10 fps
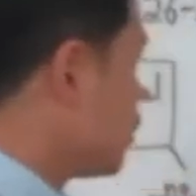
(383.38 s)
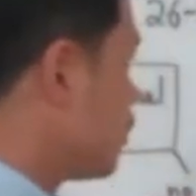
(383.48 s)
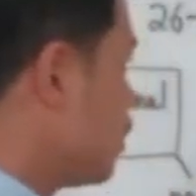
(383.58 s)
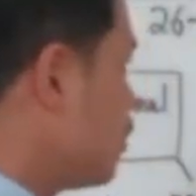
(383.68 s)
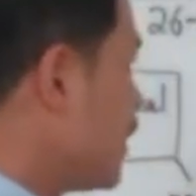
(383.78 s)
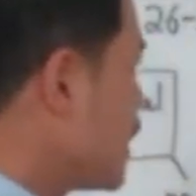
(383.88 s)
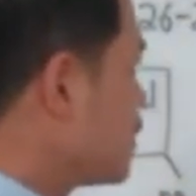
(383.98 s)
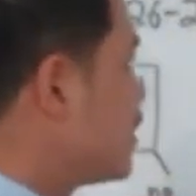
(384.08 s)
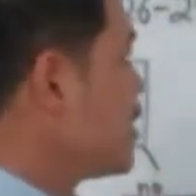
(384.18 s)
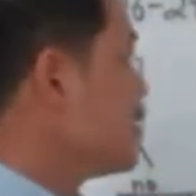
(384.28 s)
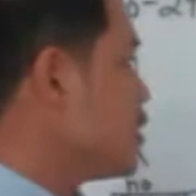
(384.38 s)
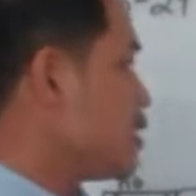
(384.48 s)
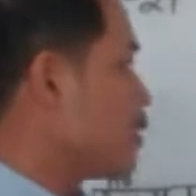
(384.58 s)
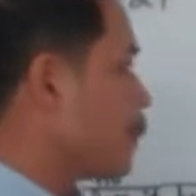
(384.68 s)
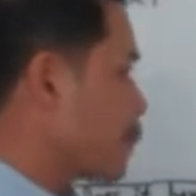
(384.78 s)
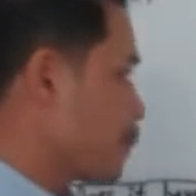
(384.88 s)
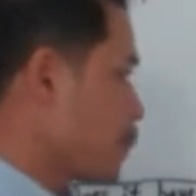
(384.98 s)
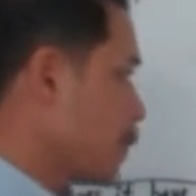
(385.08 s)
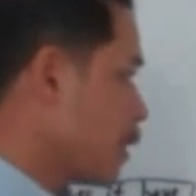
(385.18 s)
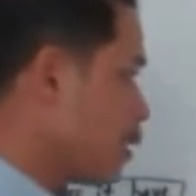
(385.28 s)
So identity,
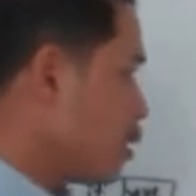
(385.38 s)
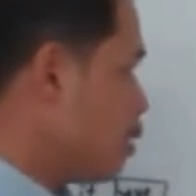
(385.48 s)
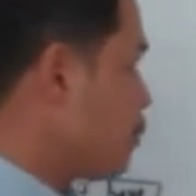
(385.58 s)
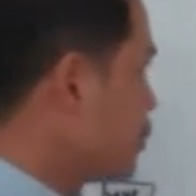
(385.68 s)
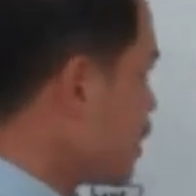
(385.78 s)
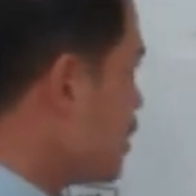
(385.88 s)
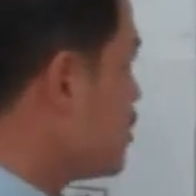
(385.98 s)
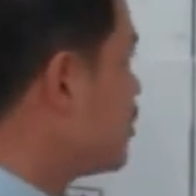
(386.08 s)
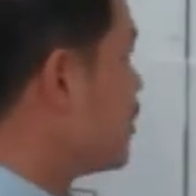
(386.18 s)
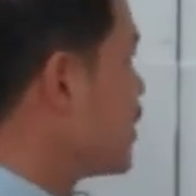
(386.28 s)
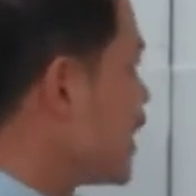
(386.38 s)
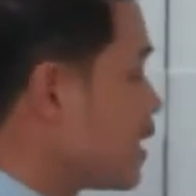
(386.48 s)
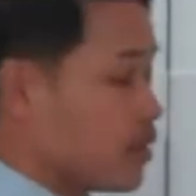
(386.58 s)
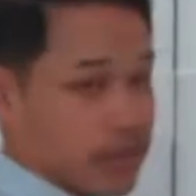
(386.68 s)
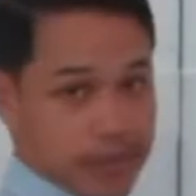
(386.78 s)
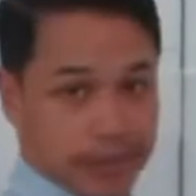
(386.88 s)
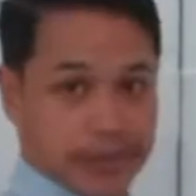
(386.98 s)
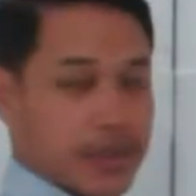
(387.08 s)
it is a noun.